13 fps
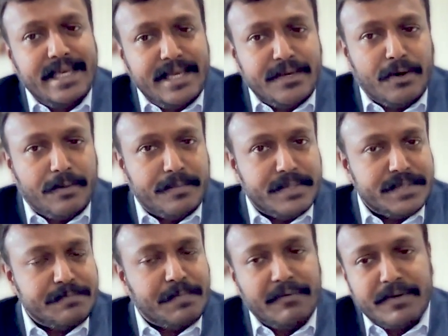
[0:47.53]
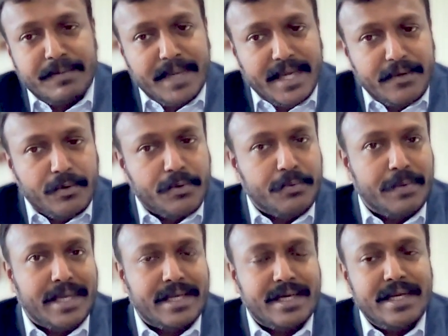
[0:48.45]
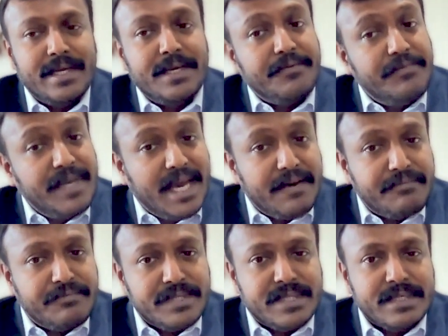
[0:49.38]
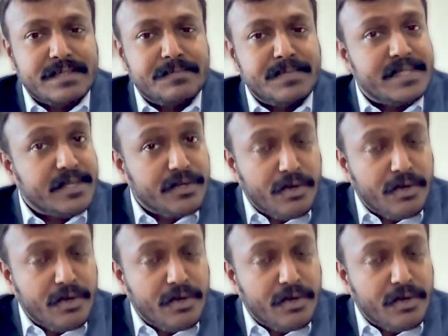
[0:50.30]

E-commerce powered by GoKwik, we have with us Mr.